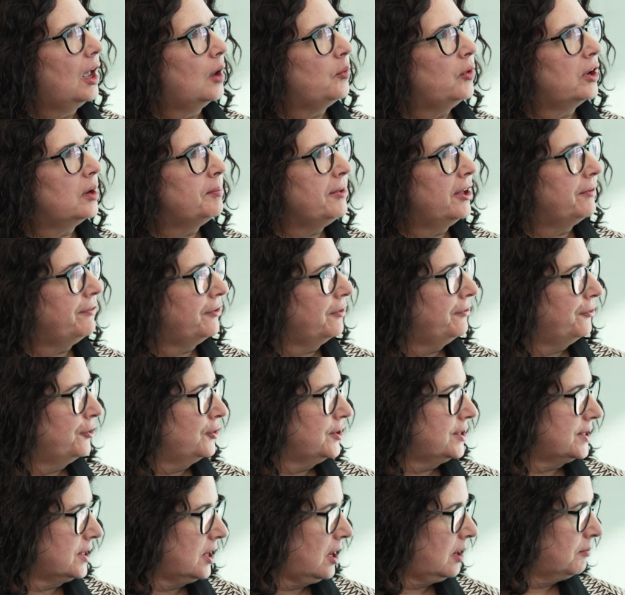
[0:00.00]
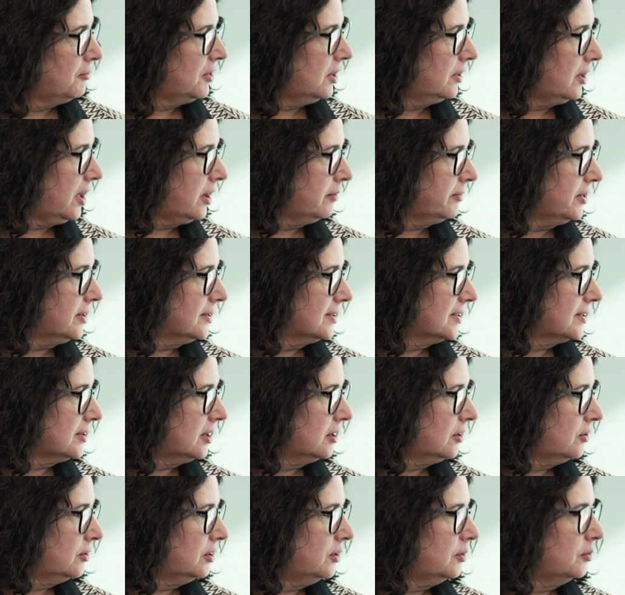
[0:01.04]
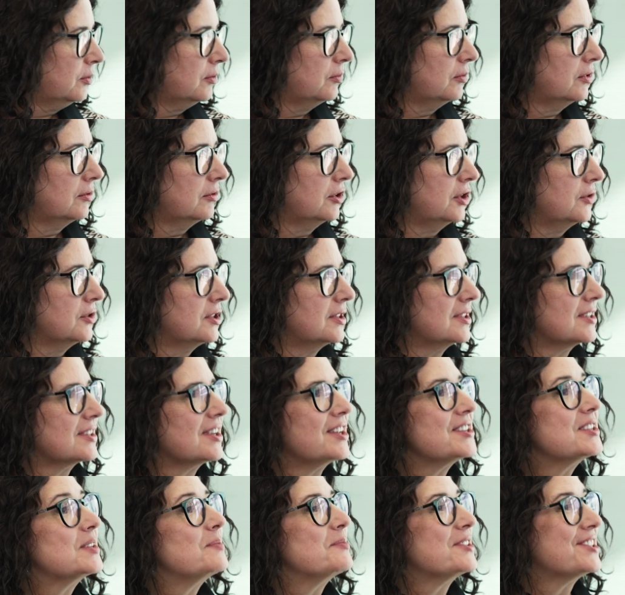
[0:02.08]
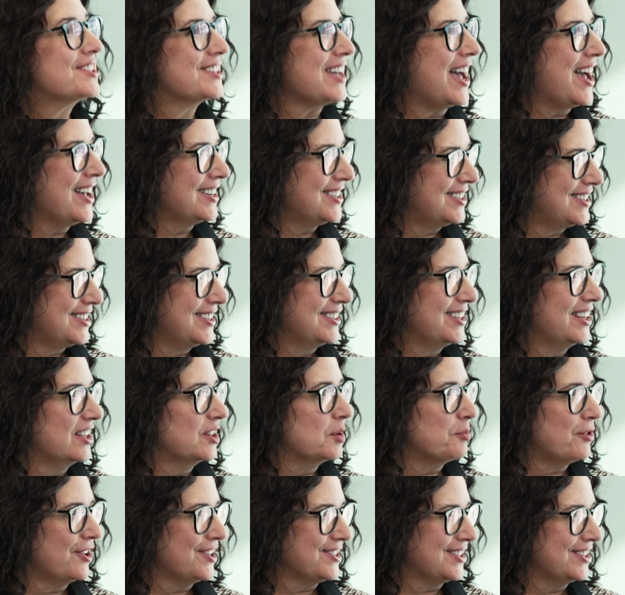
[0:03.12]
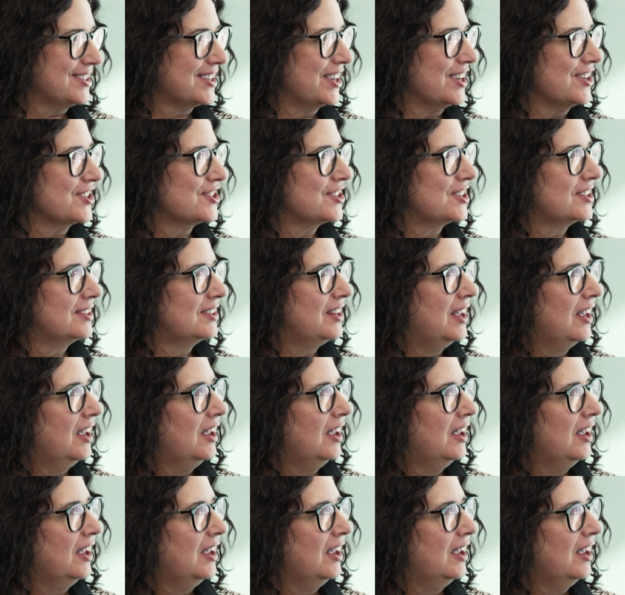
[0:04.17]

And what about for first-time claimants? I know you discussed some stats in the presentation.